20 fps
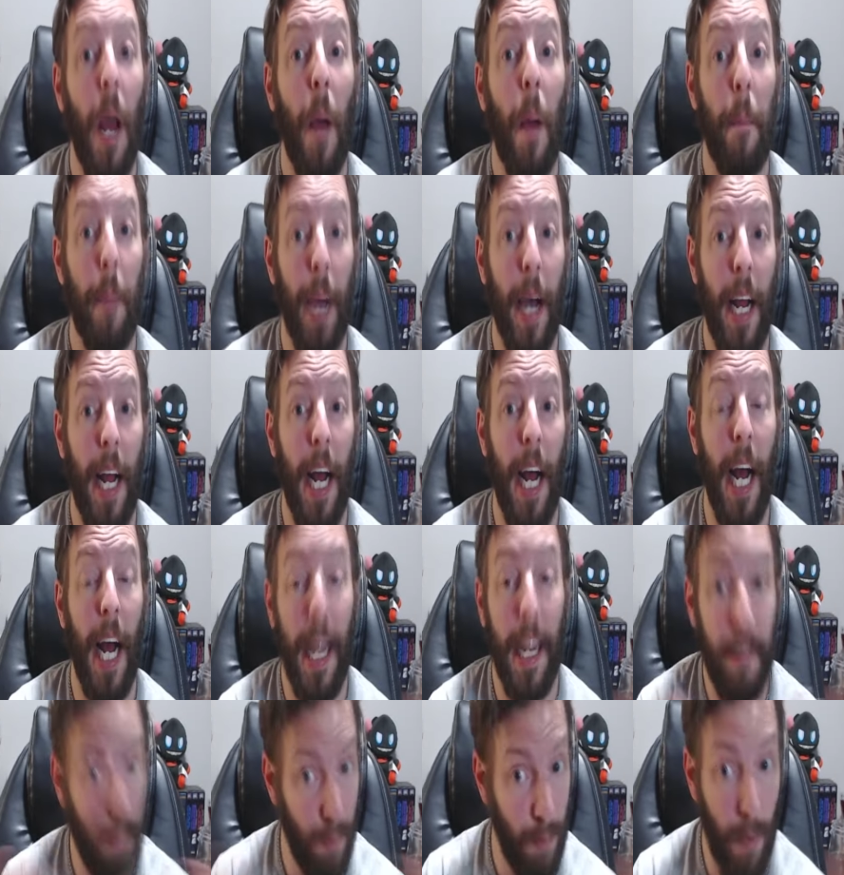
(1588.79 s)
but
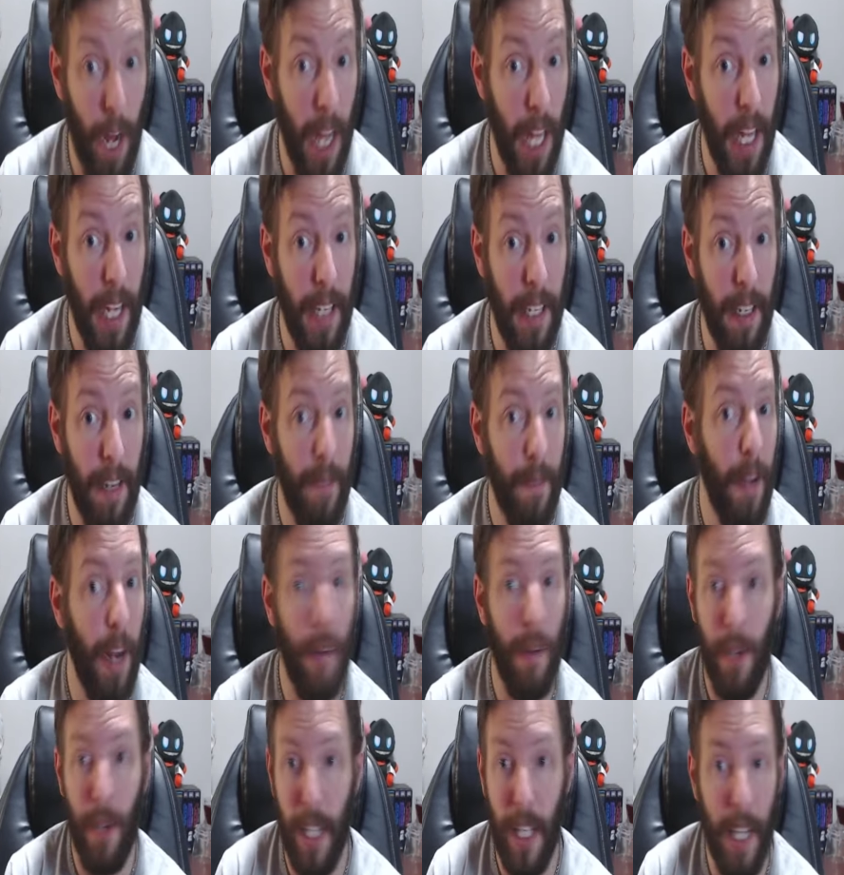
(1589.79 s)
I liked it. I
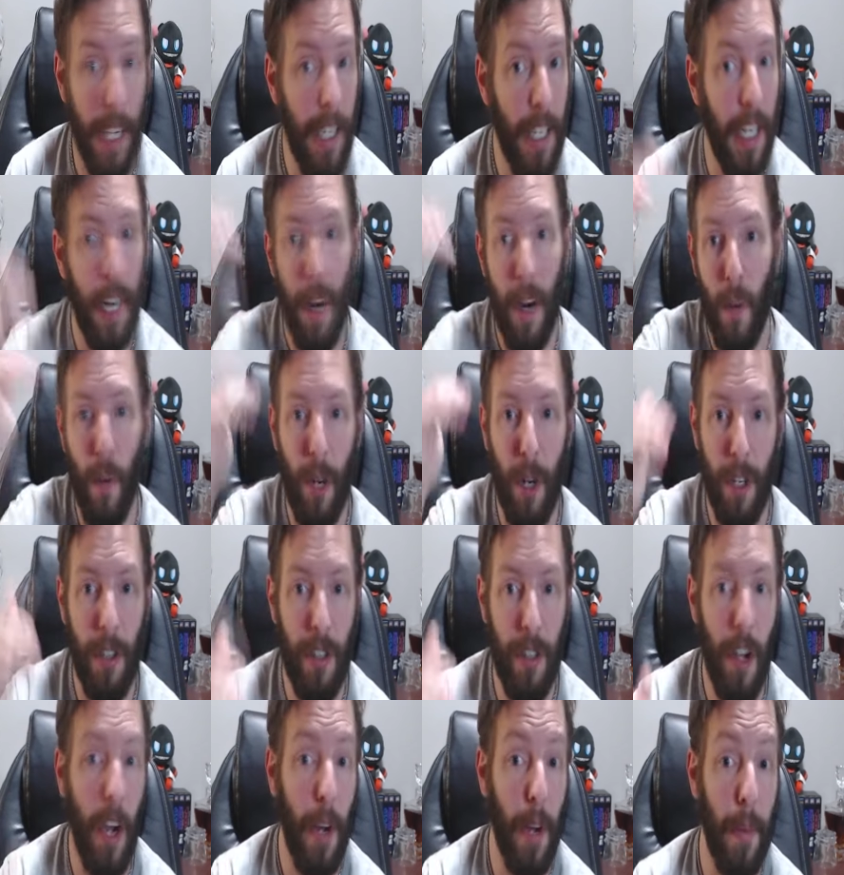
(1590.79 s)
really liked it, and I wanted to
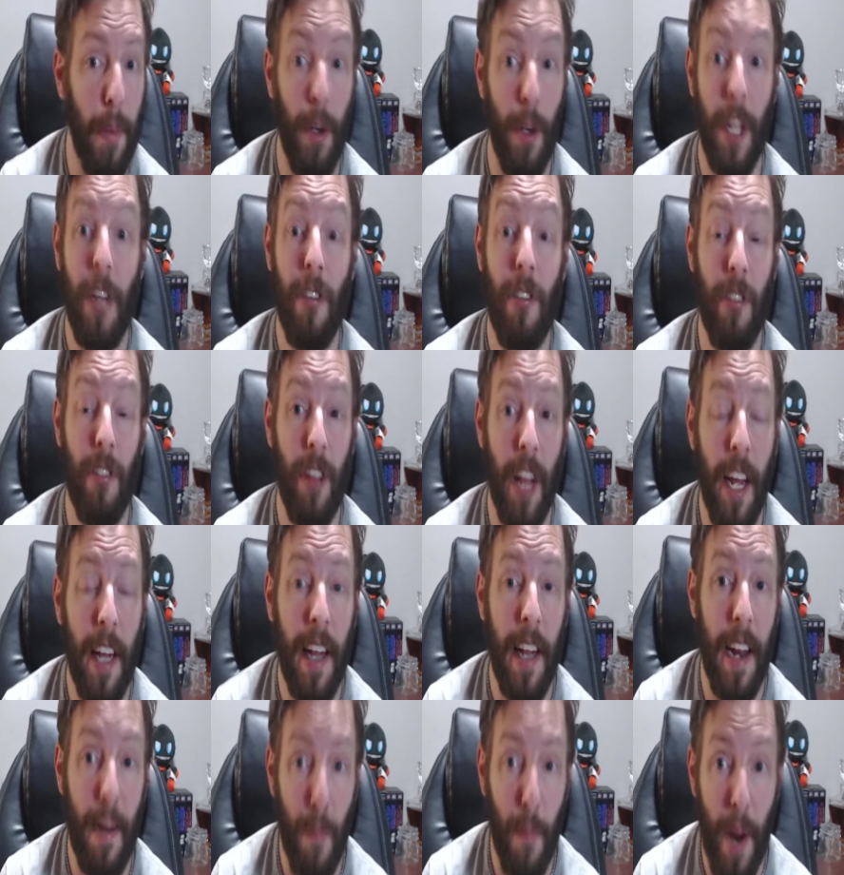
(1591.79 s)
talk about each thing
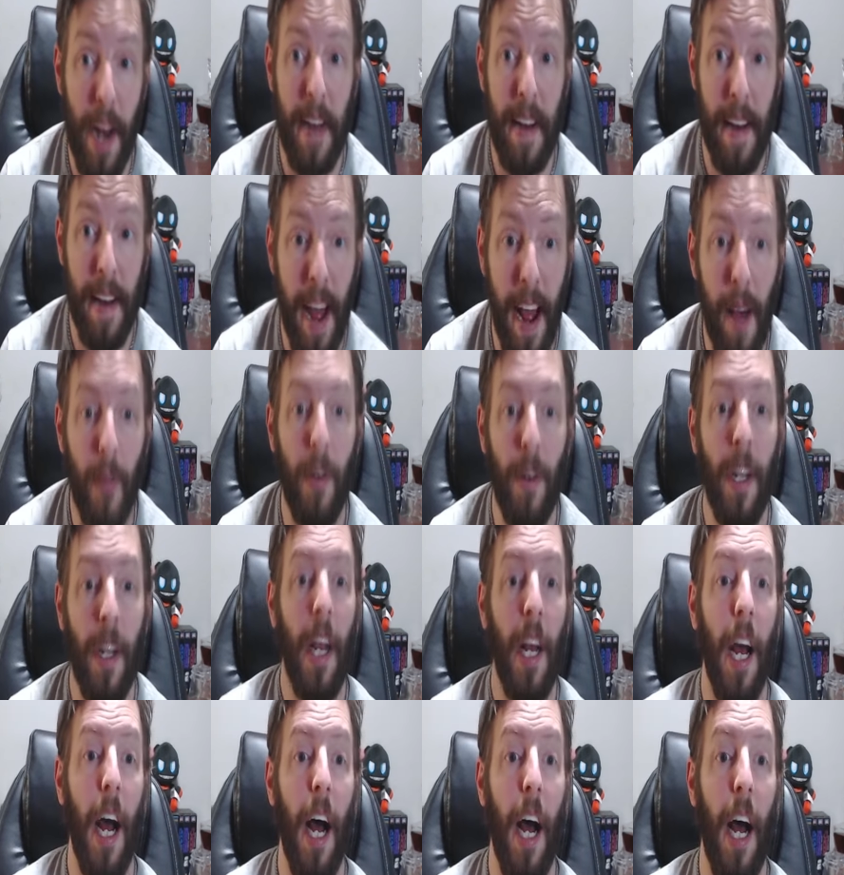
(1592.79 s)
that went down,
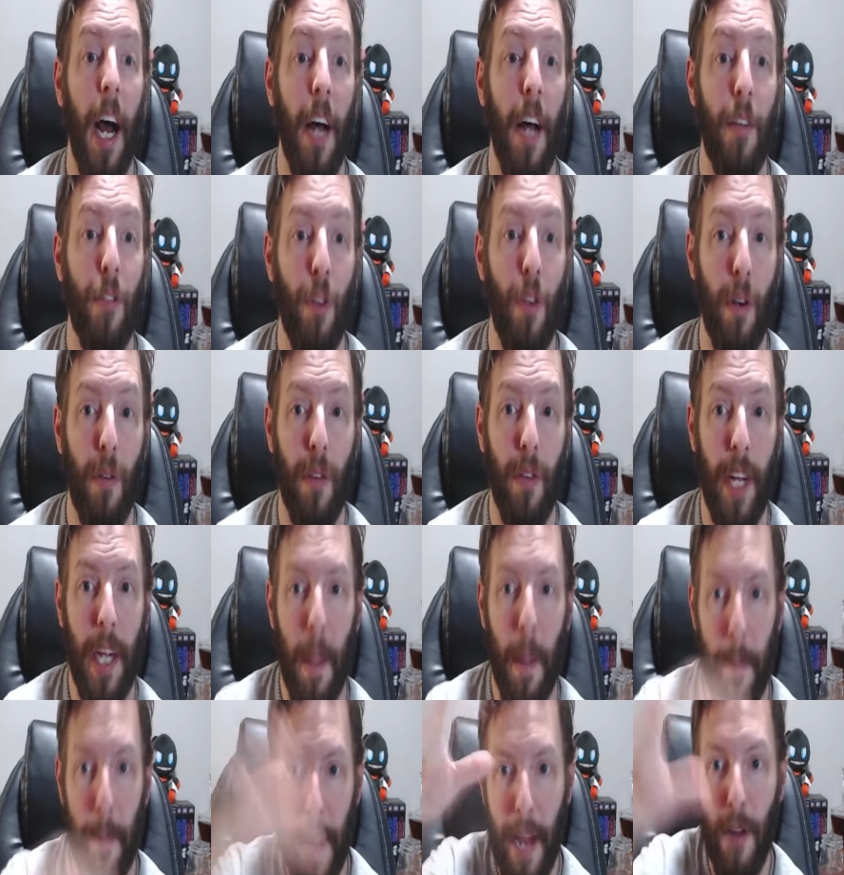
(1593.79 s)
sort of like a
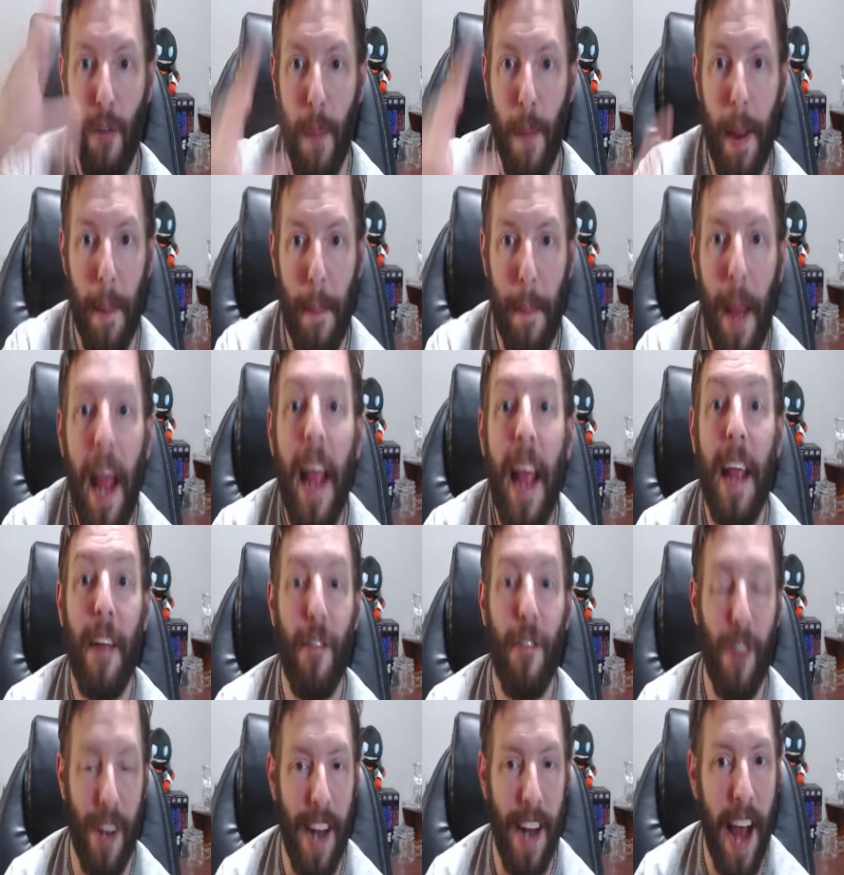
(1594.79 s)

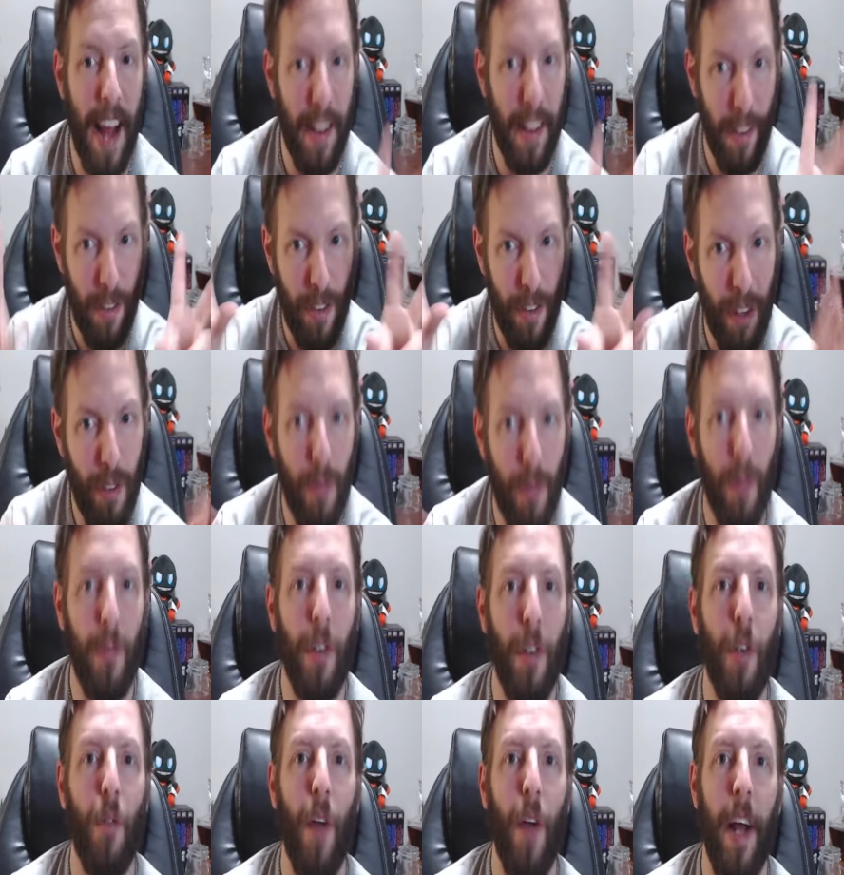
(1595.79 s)
page-by-page analysis
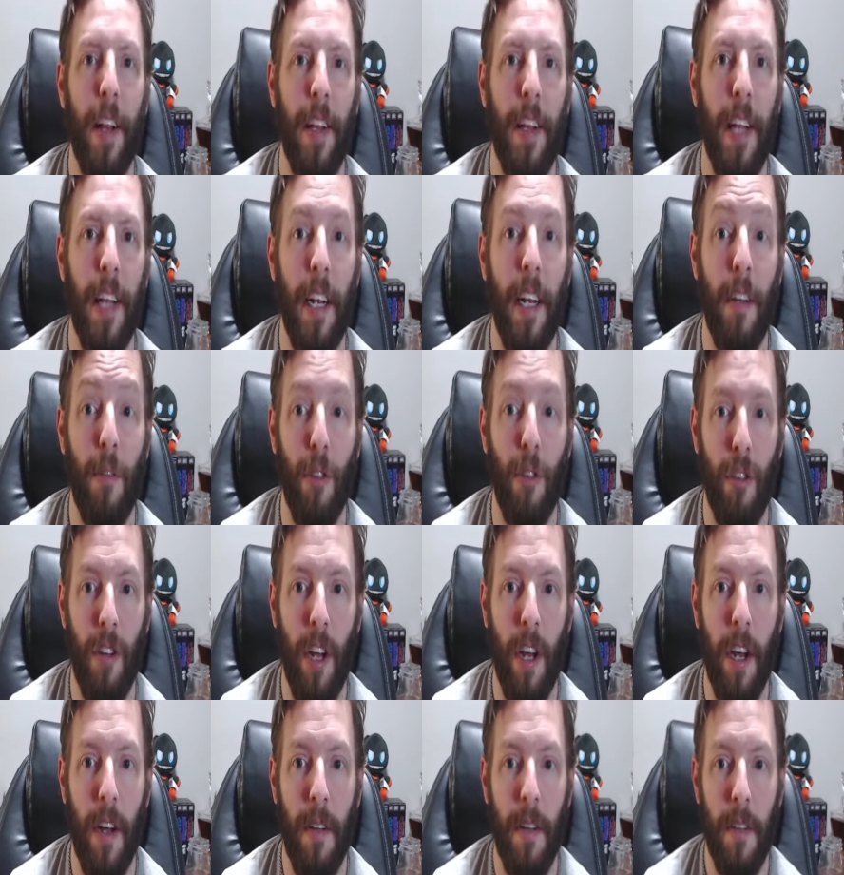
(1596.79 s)
review, rather than just
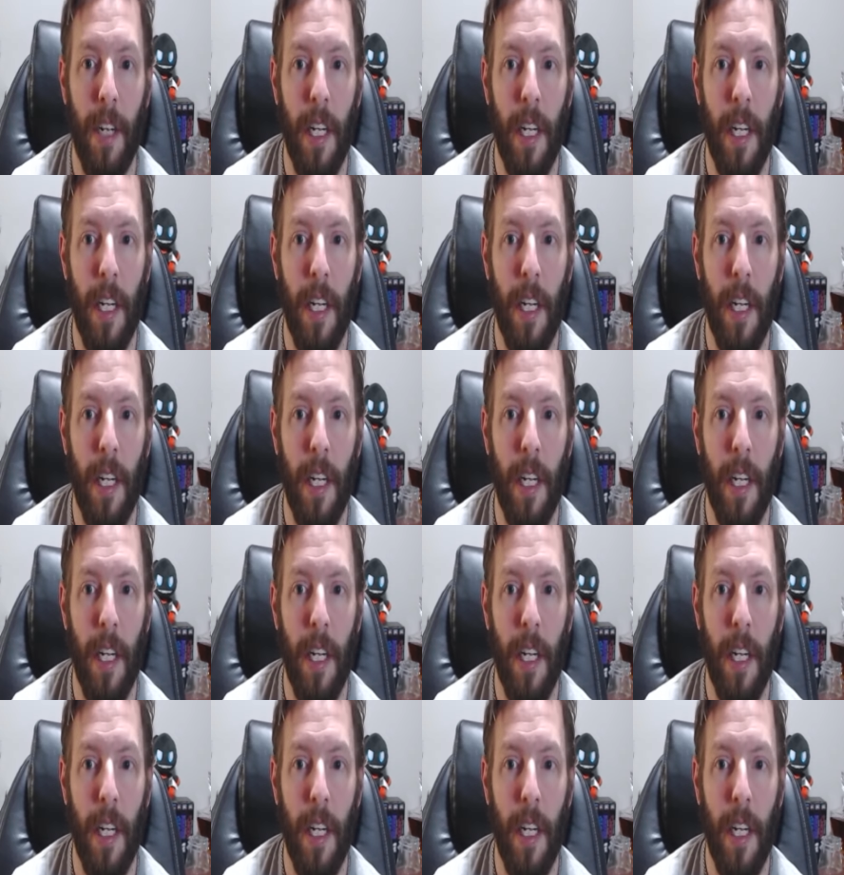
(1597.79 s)
a,